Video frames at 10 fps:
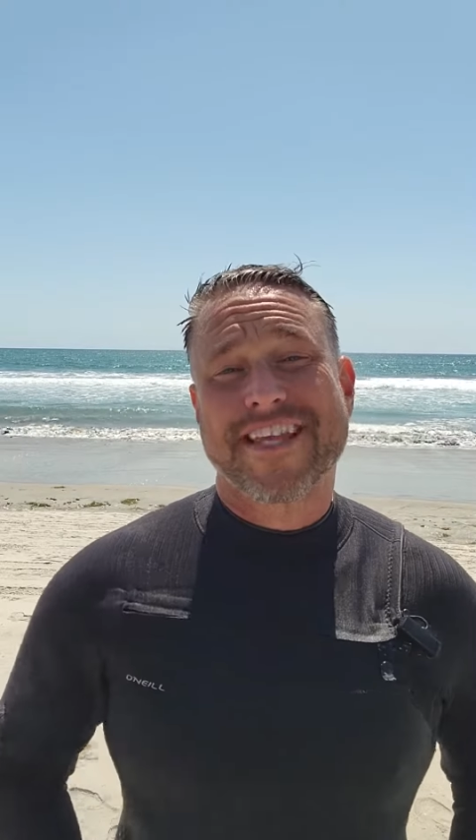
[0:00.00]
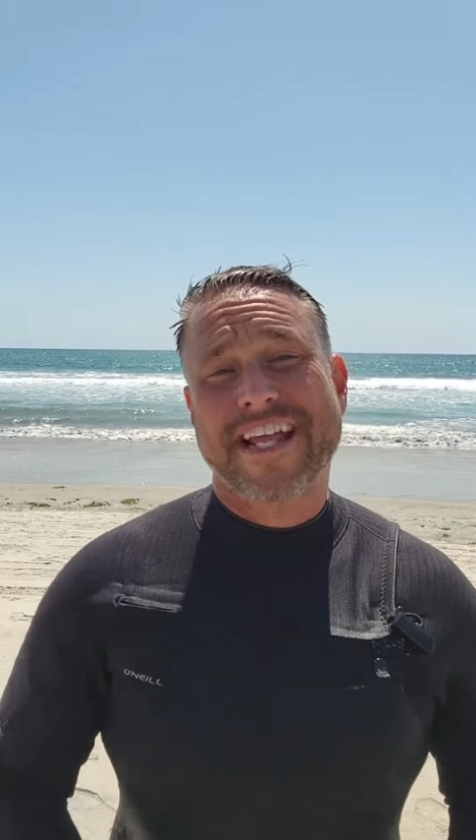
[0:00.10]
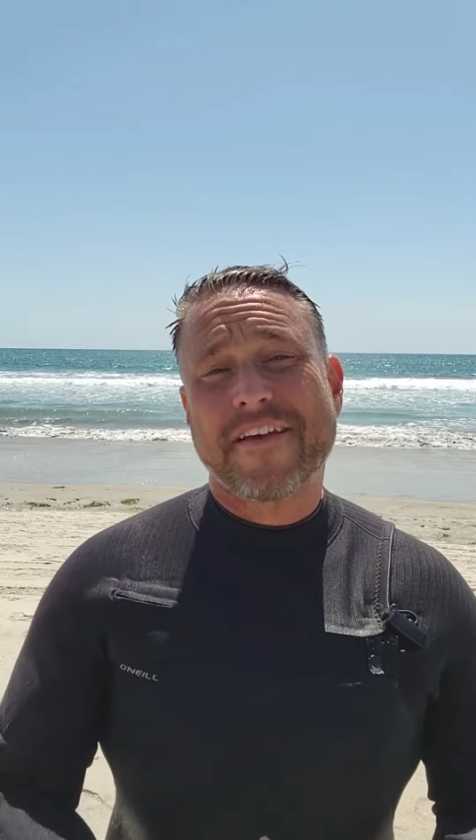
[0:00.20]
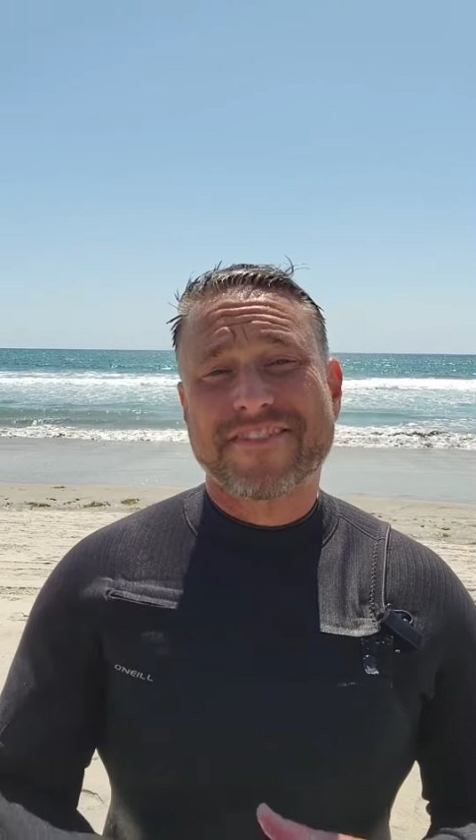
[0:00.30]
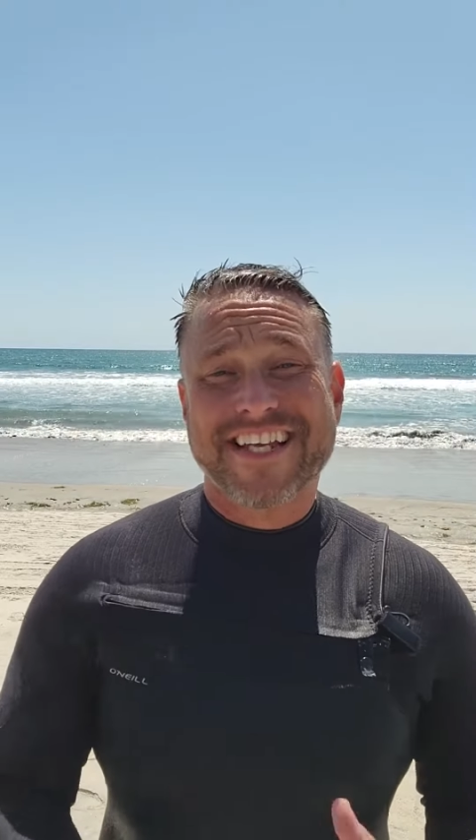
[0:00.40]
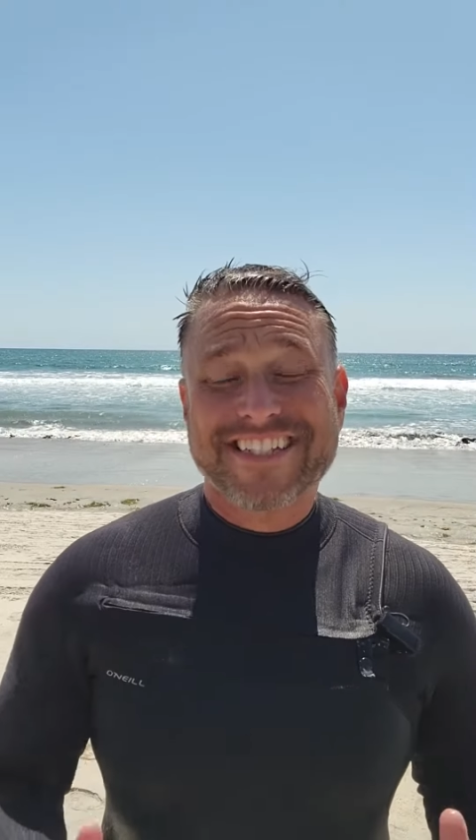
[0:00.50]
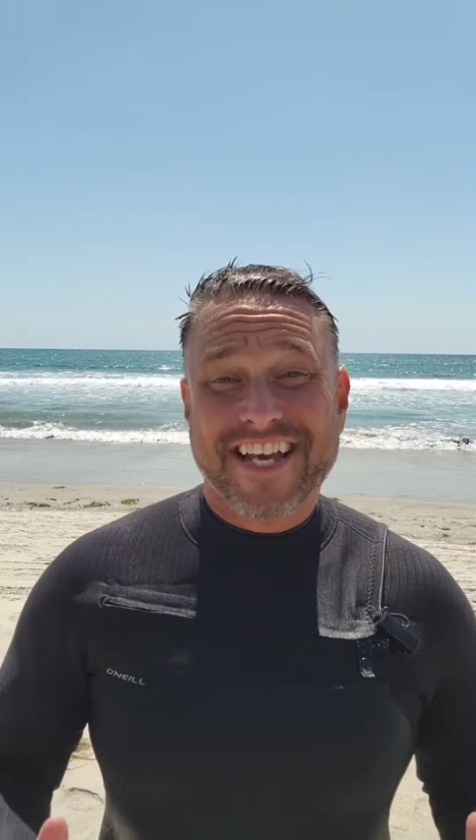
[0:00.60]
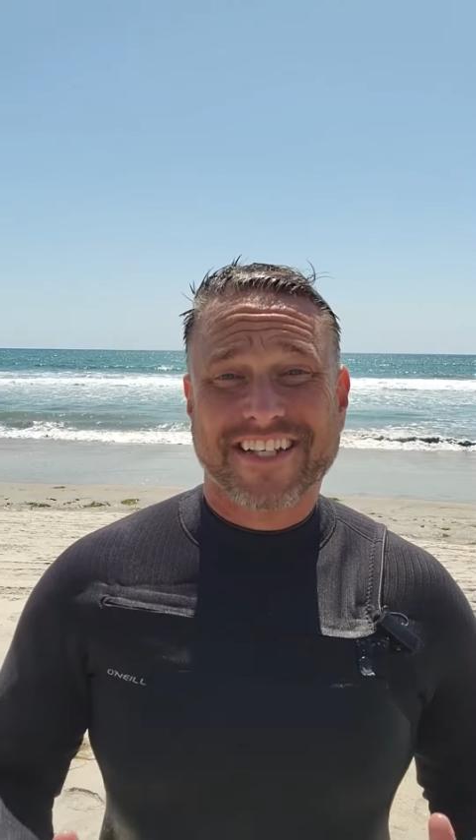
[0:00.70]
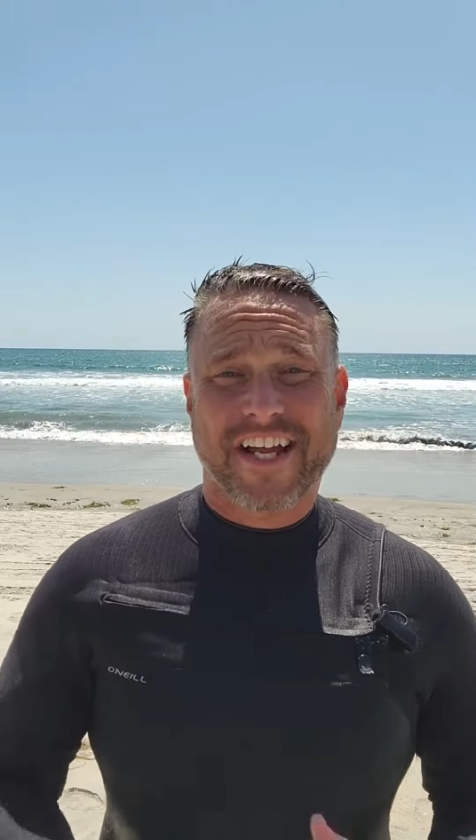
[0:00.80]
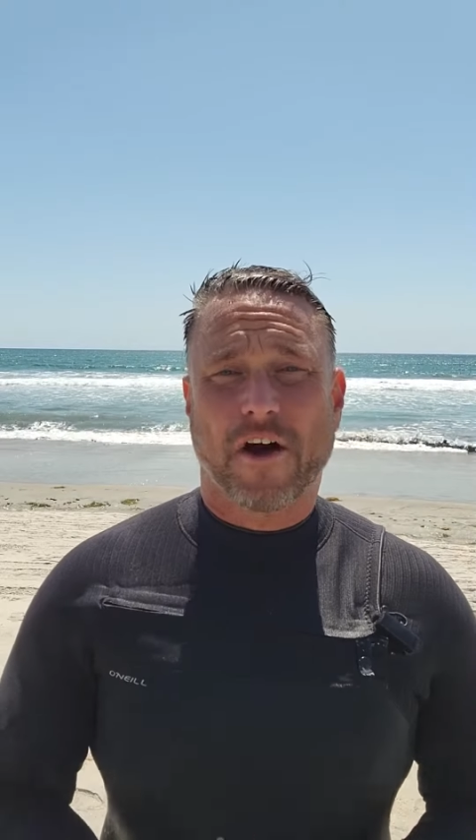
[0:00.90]
NFC
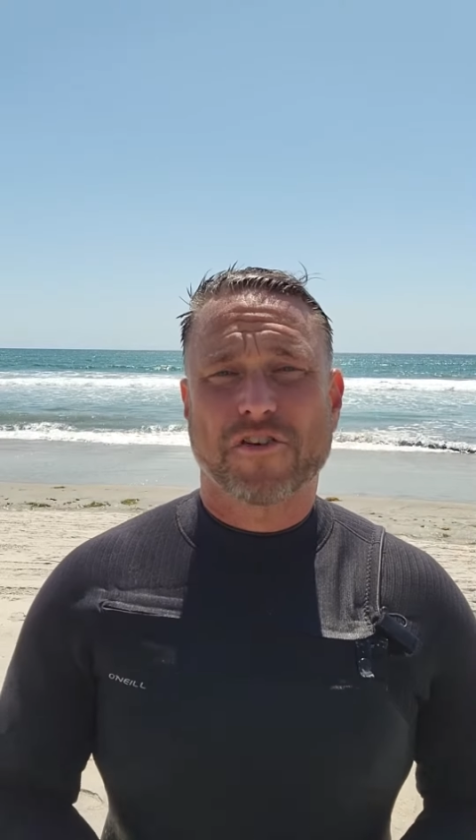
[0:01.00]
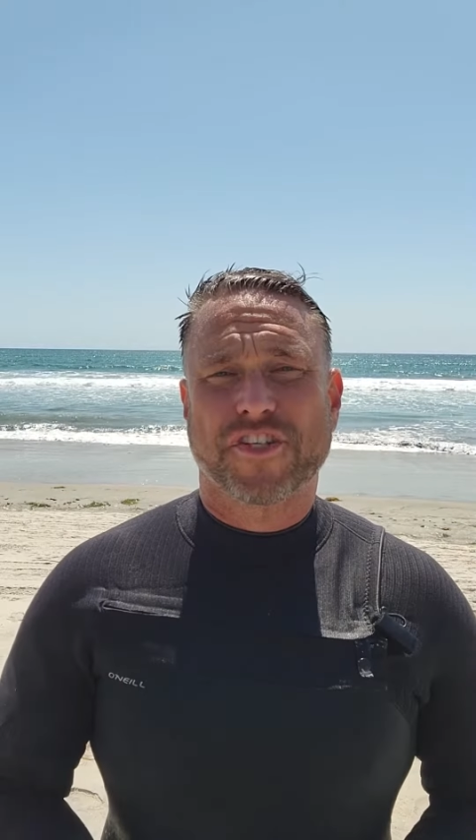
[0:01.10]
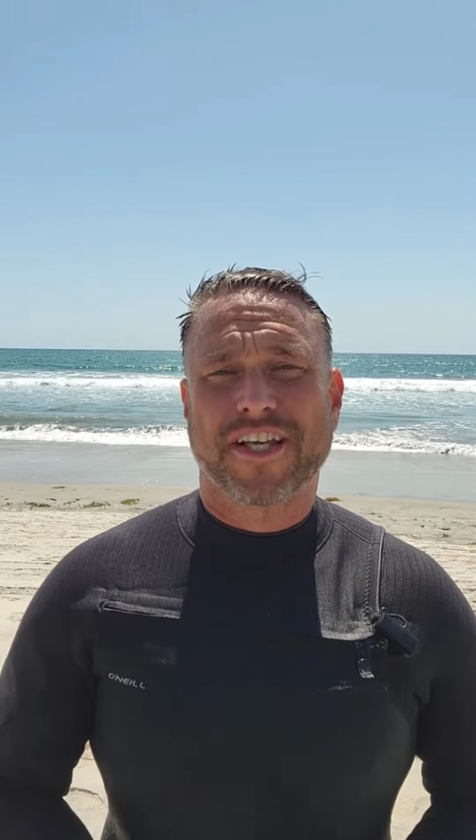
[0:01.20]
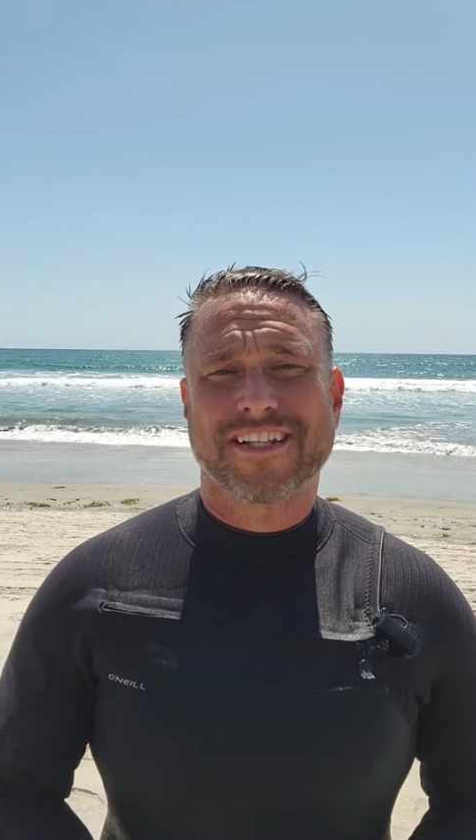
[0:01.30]
technology,